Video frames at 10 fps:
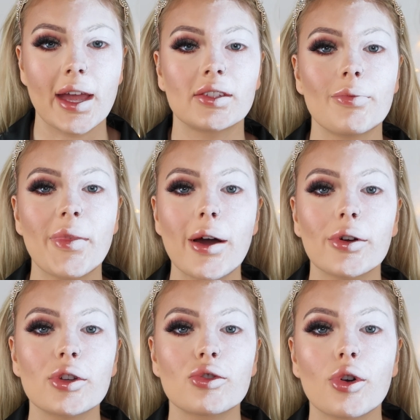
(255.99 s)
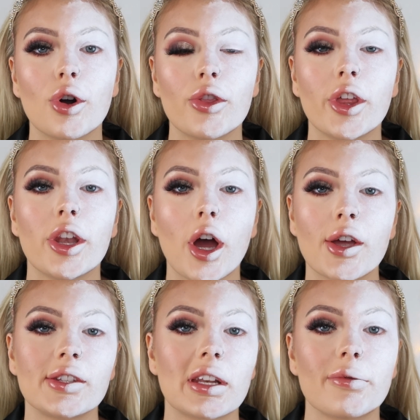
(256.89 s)
Okay, so I'm now going to draw on the
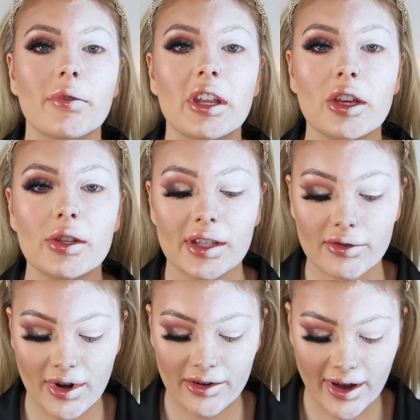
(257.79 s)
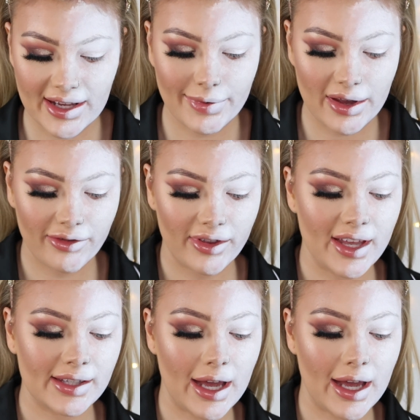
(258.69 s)
nose, and I'm going to use the red face paint for this,